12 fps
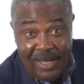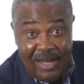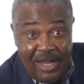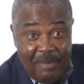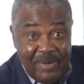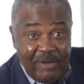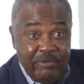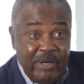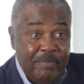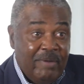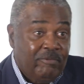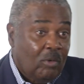and
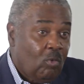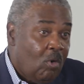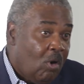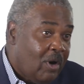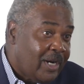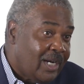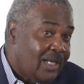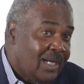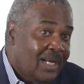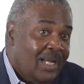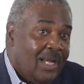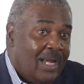we've been rewarded,
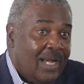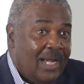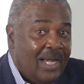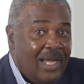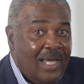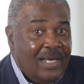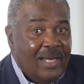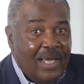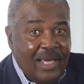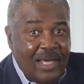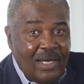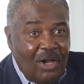
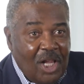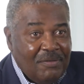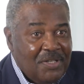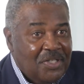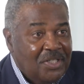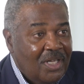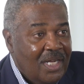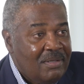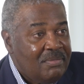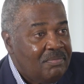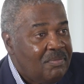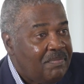and all of a
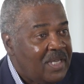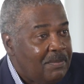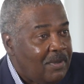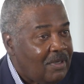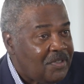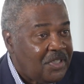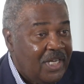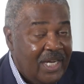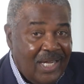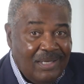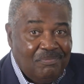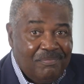sudden people are
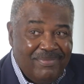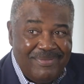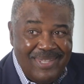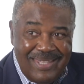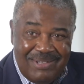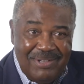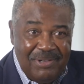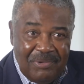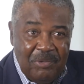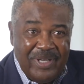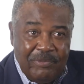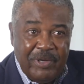saying
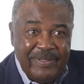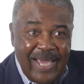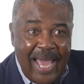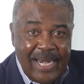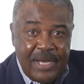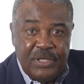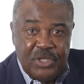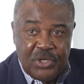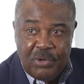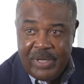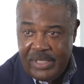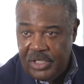we got to
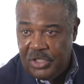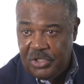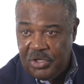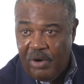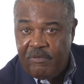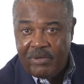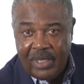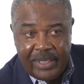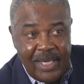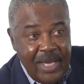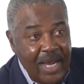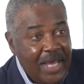do it
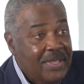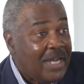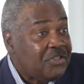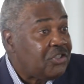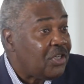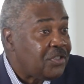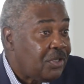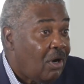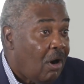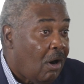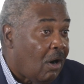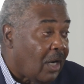differently, and that's just
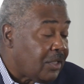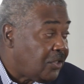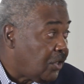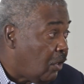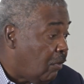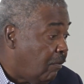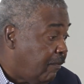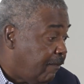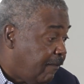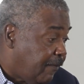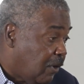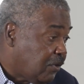hard. So
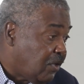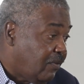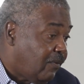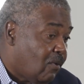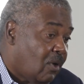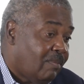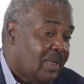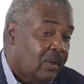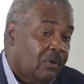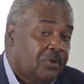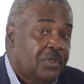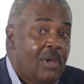first and
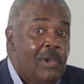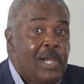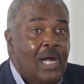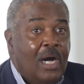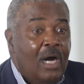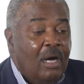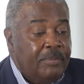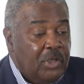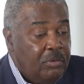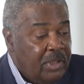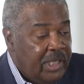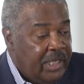foremost,
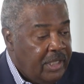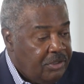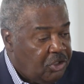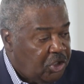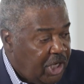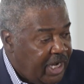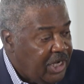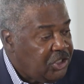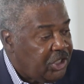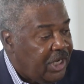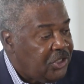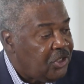you need
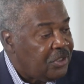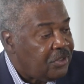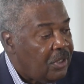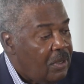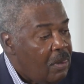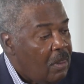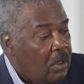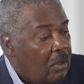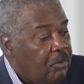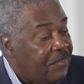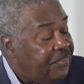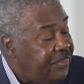change agents
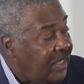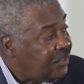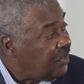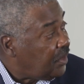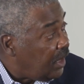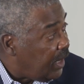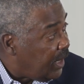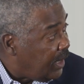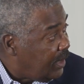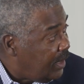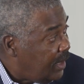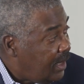with thick
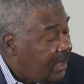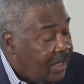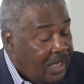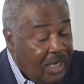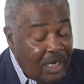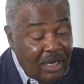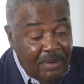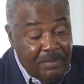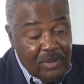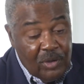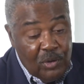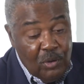skin
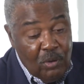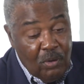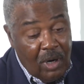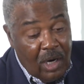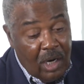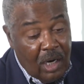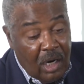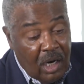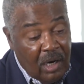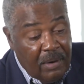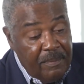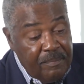who
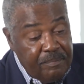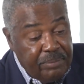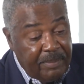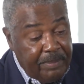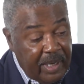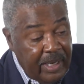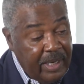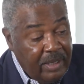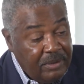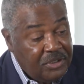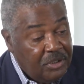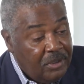are
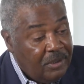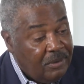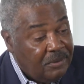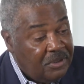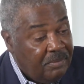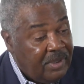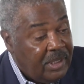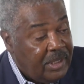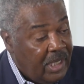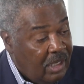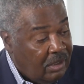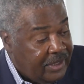prepared to be
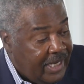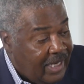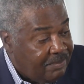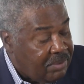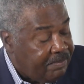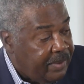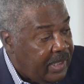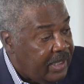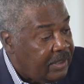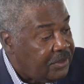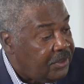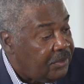yelled at,
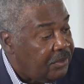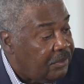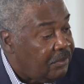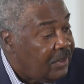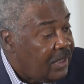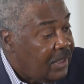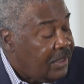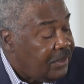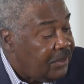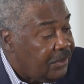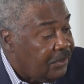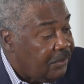prepared to
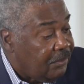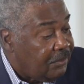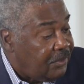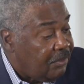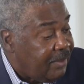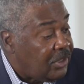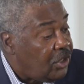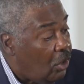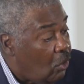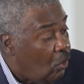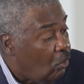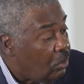be
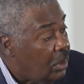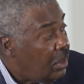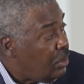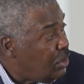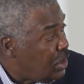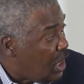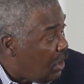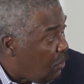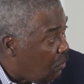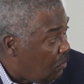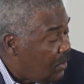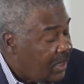told
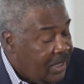no